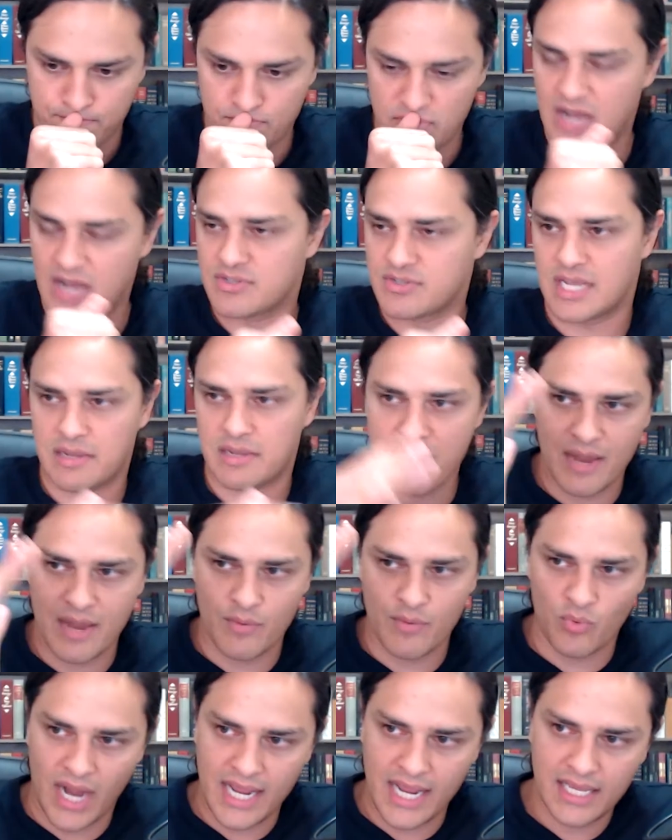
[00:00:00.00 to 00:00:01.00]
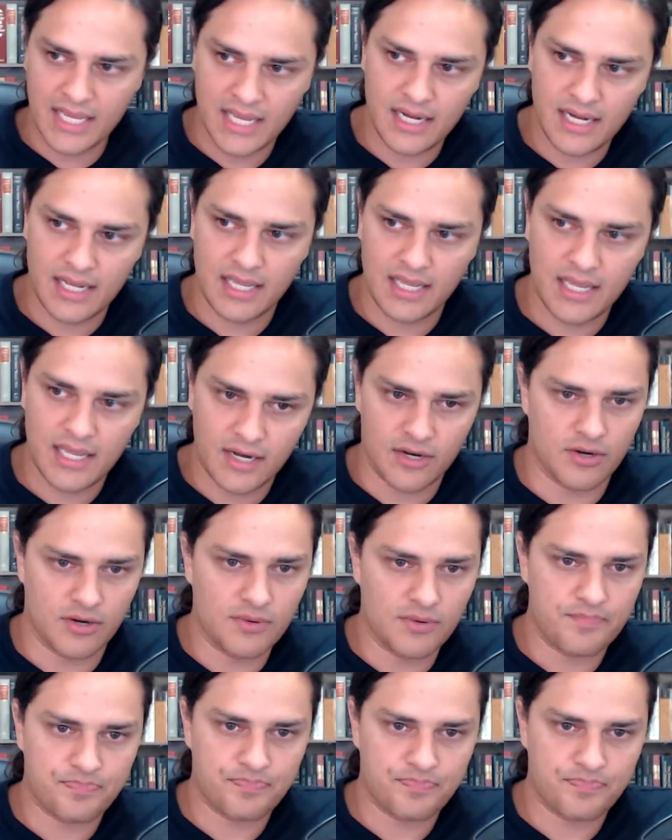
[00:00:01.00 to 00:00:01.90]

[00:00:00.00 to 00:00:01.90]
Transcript: I was like, man, when I get here,